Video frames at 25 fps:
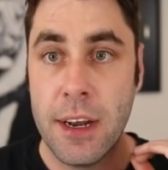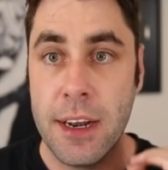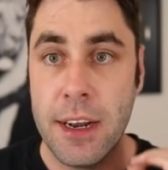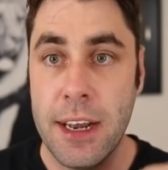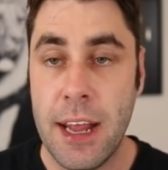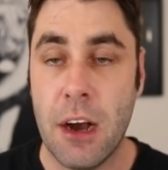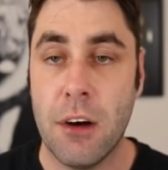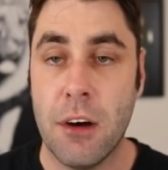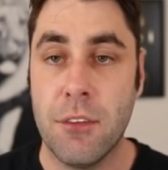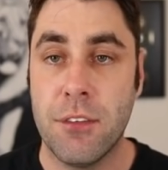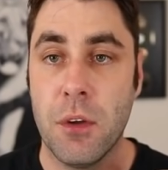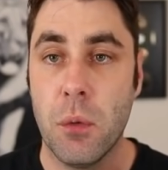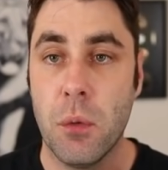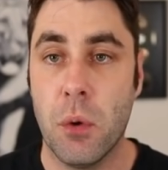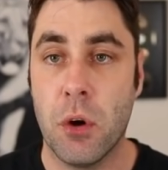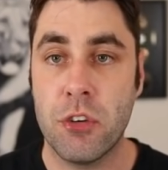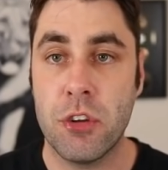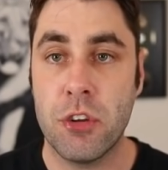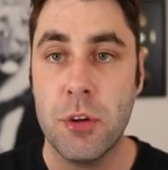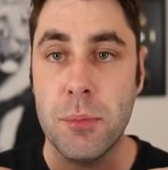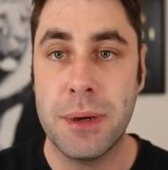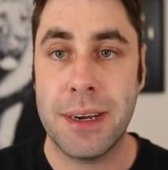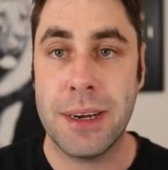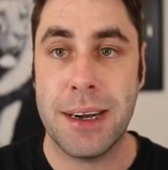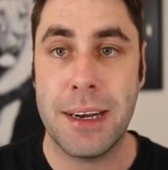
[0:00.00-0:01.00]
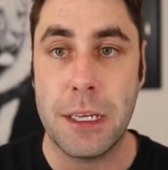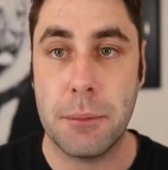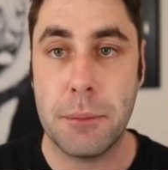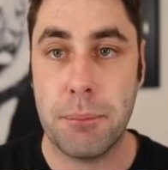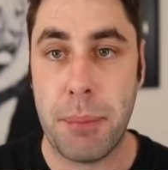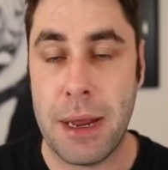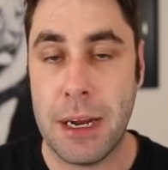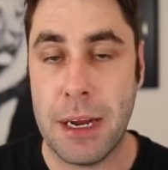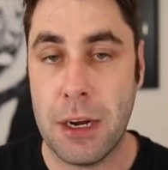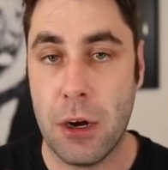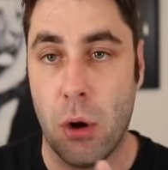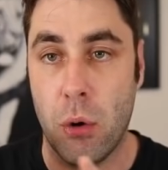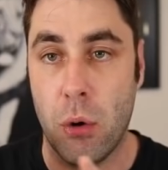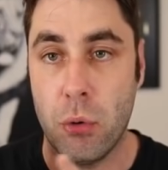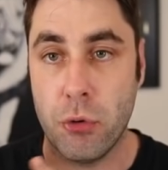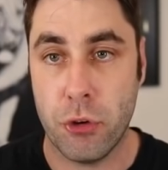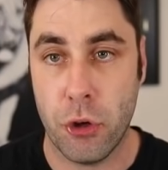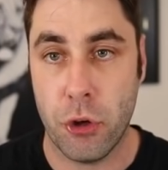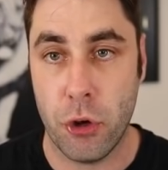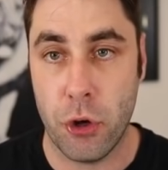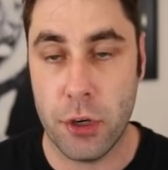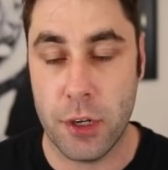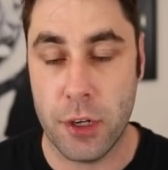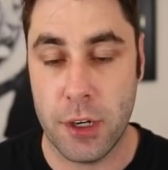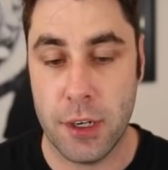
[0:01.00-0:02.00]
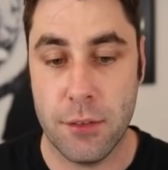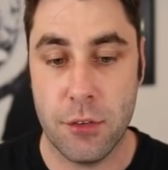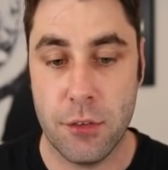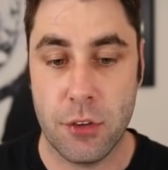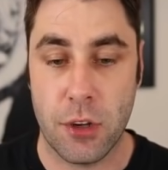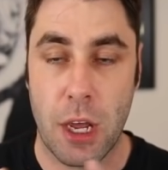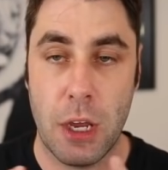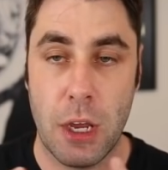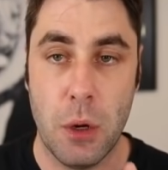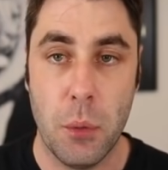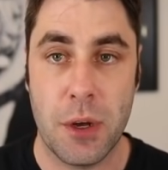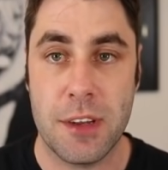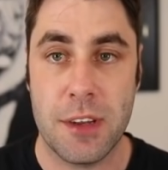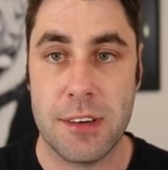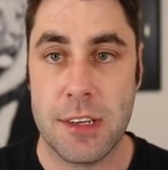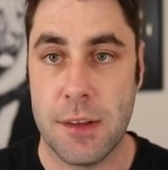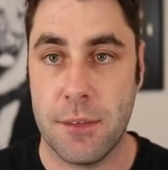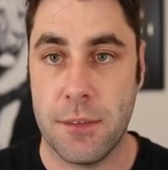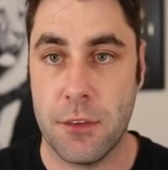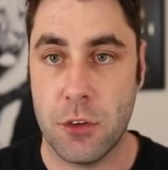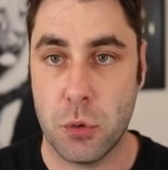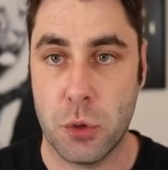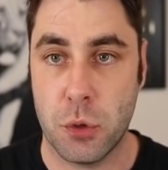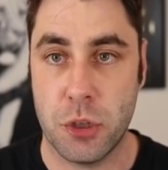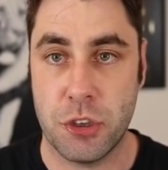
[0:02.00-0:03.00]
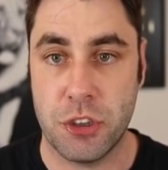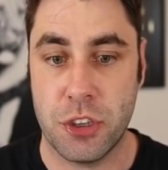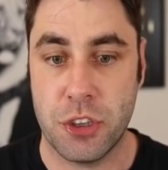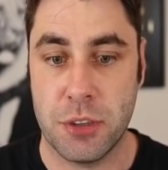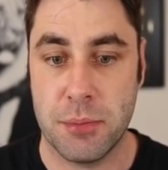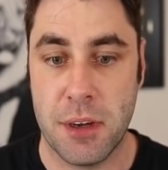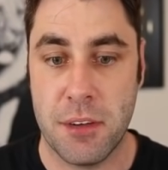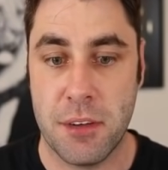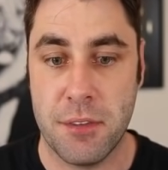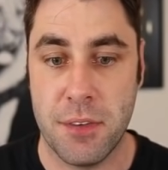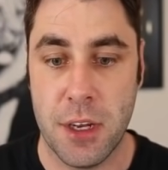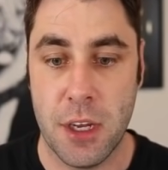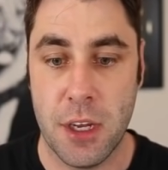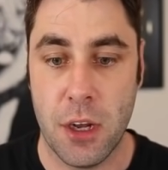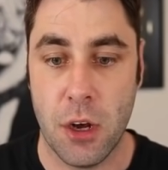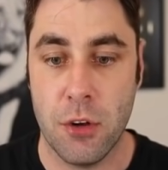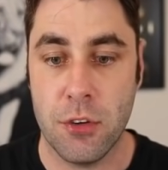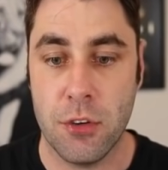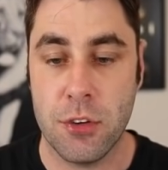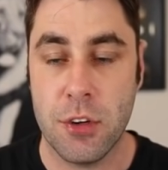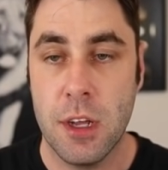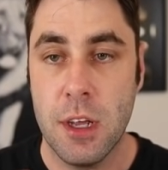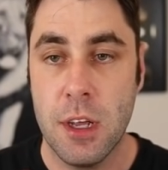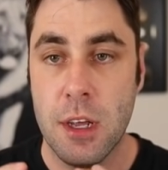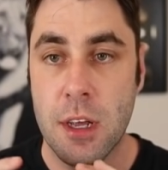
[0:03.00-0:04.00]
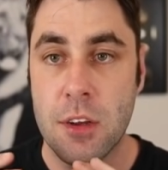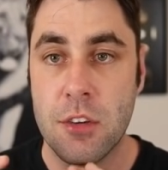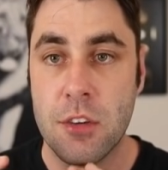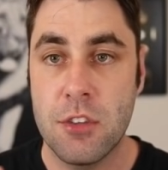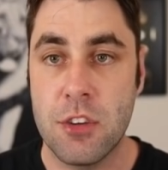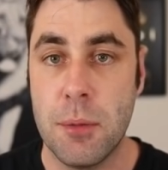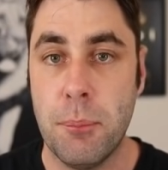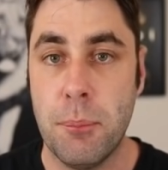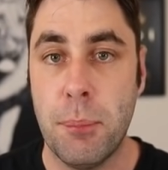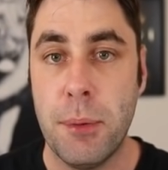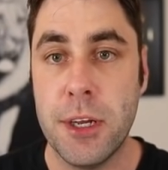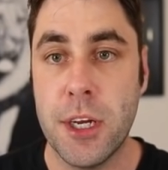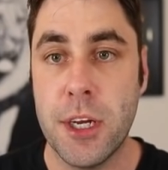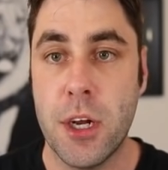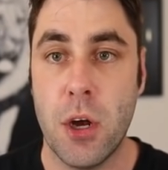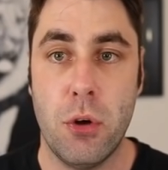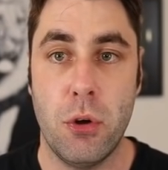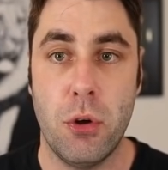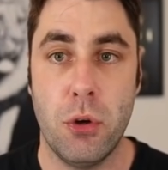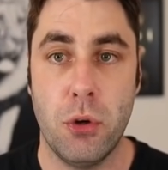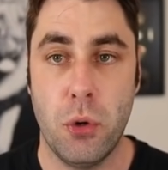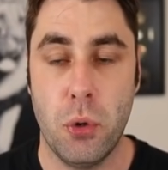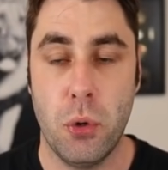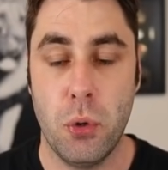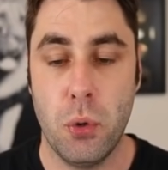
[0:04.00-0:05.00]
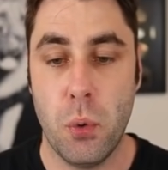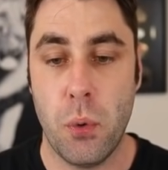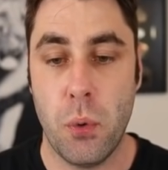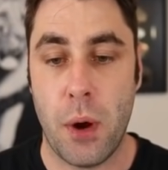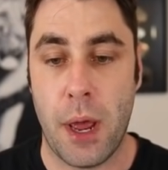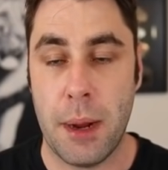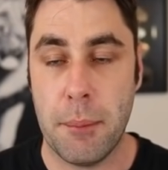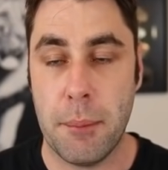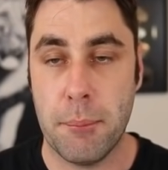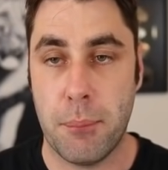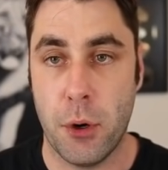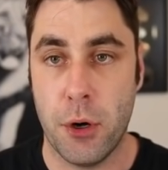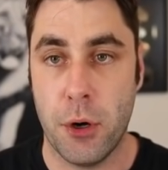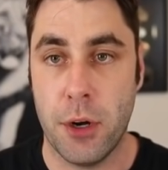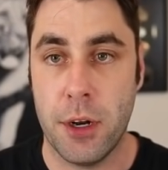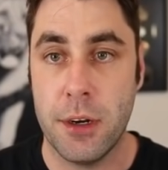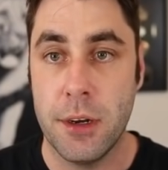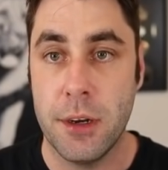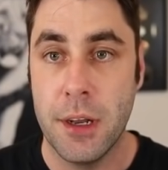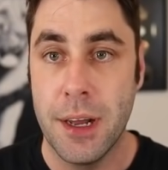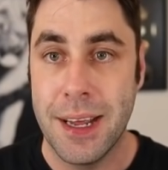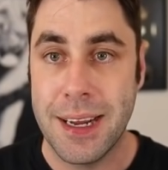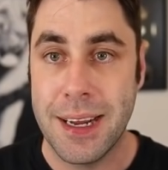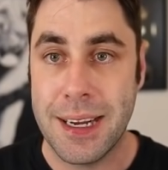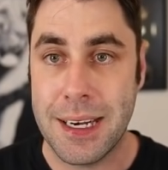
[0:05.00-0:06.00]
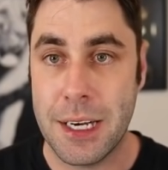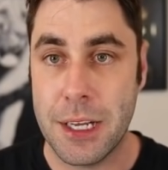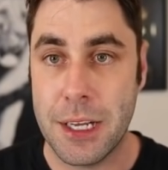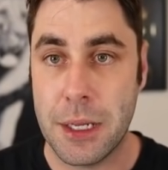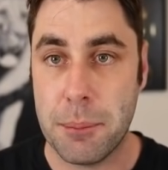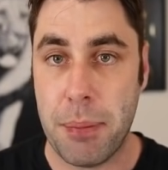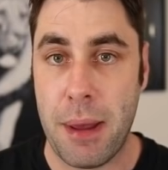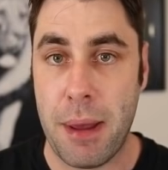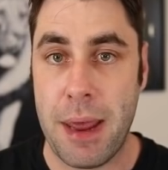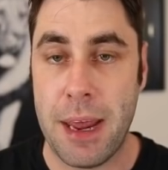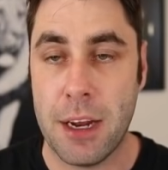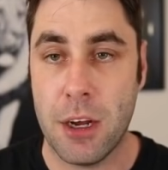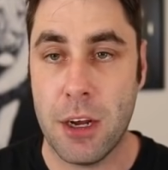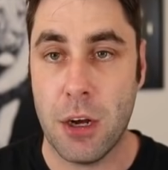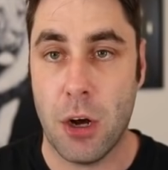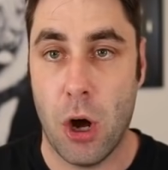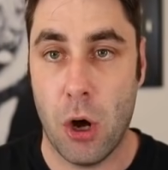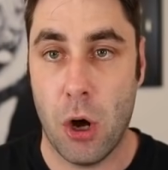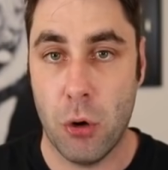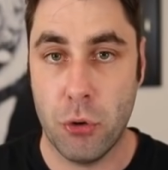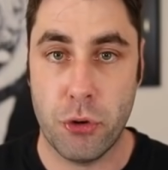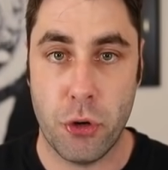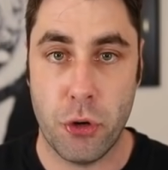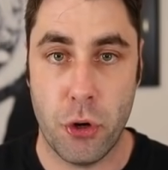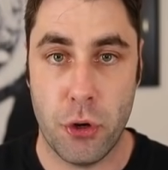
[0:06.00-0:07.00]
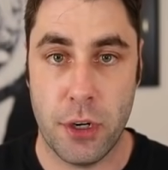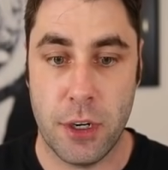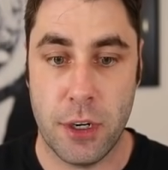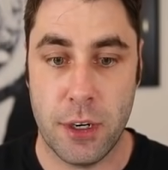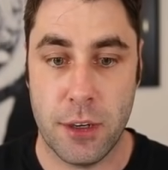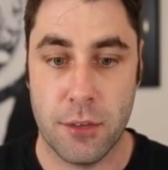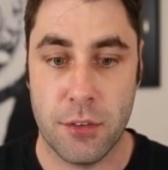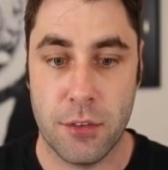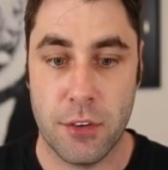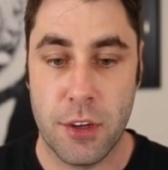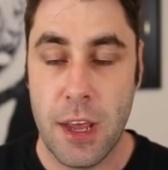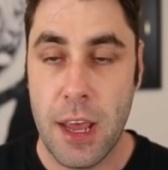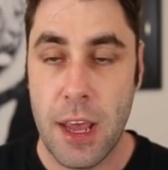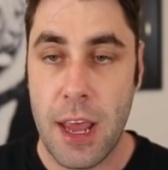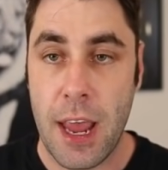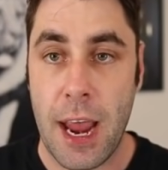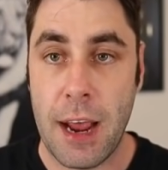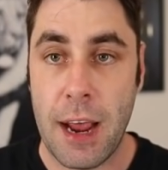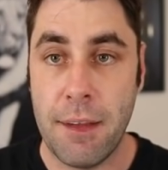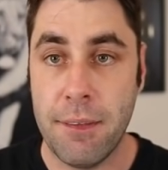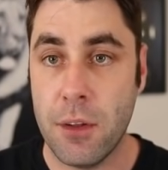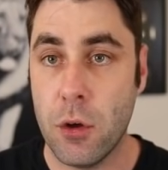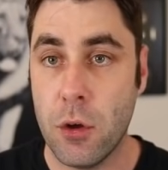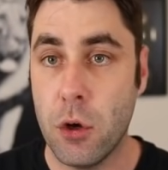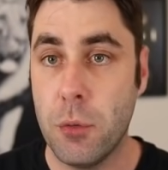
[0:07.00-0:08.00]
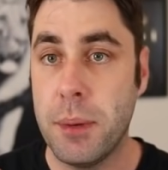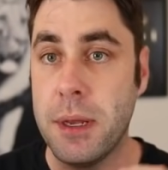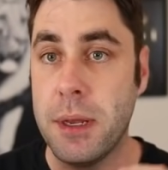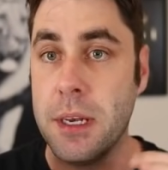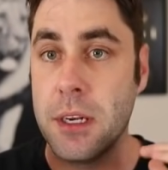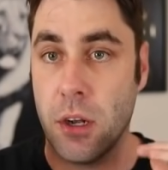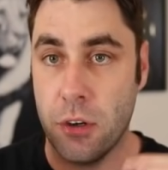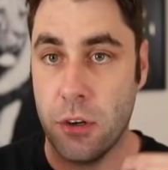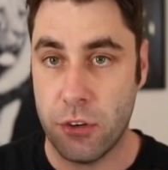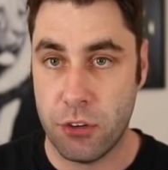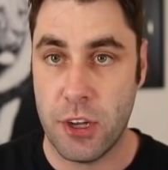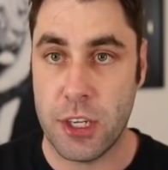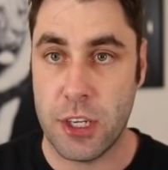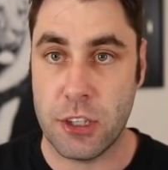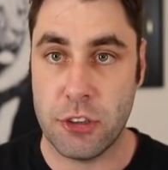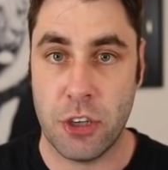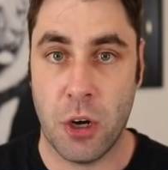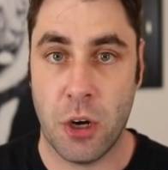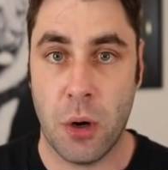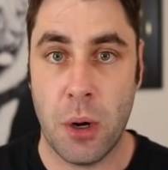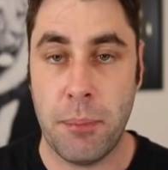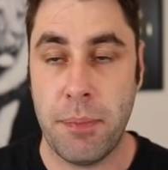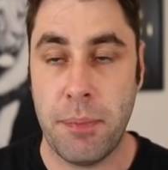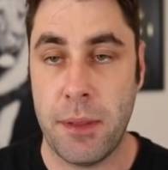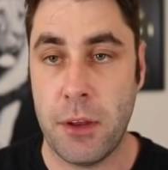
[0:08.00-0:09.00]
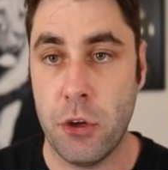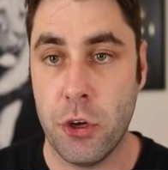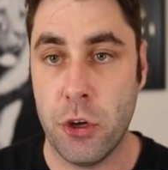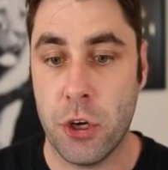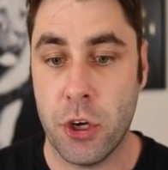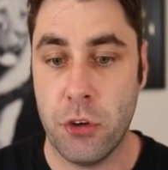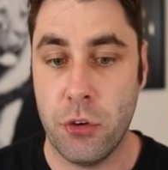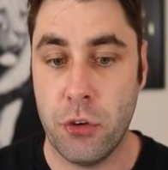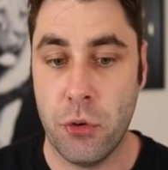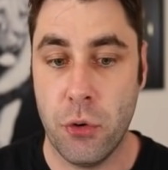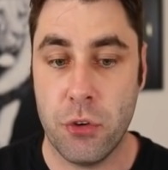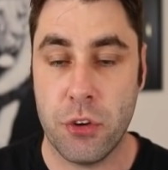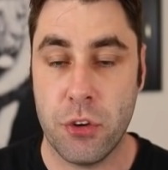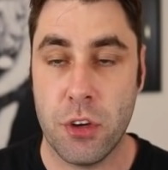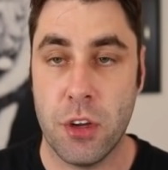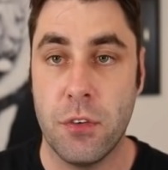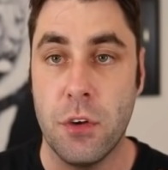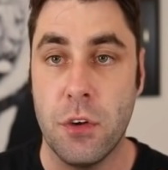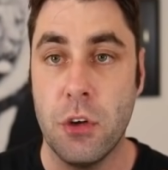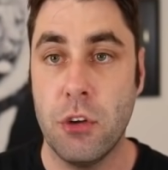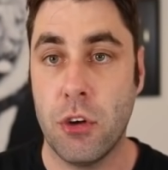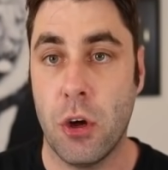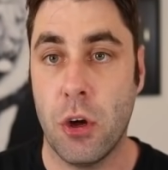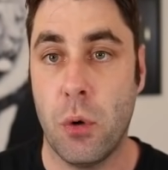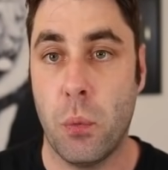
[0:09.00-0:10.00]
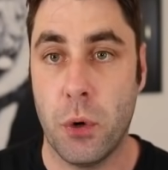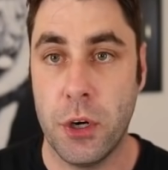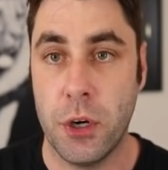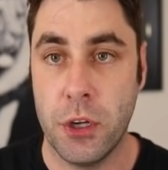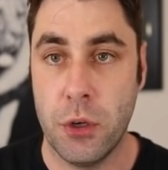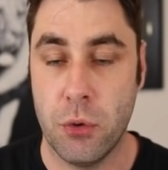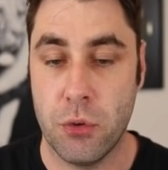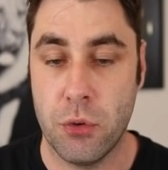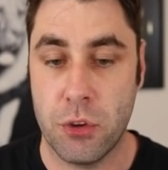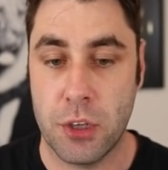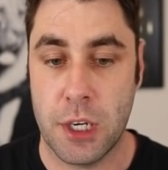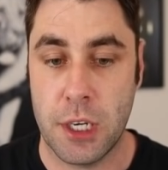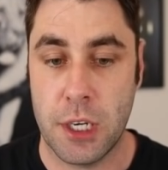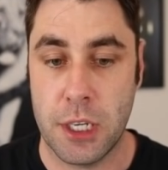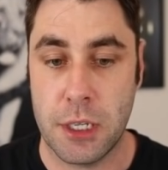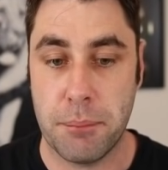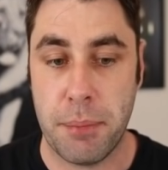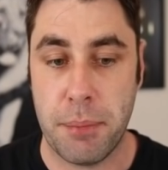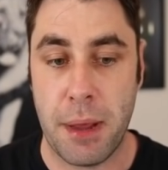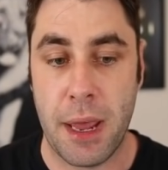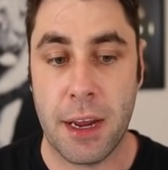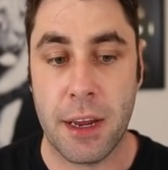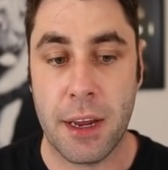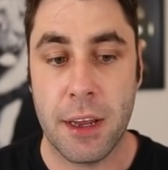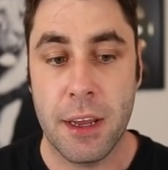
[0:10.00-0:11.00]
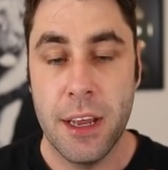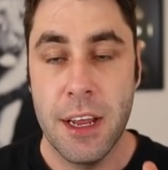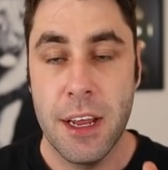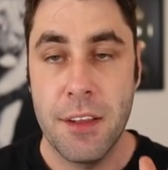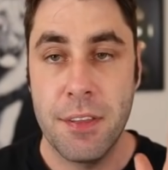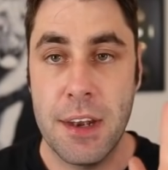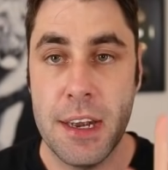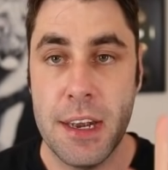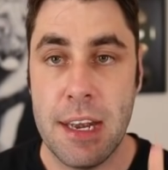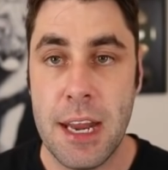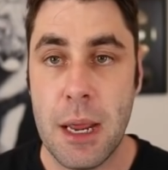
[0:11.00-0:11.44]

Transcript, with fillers: Now, if you want some ClickBank alternatives, I always get this question in my videos, simply go to Google and put in ClickBank alternatives, and there will be lots that show up that you can use if you don't want to use ClickBank. The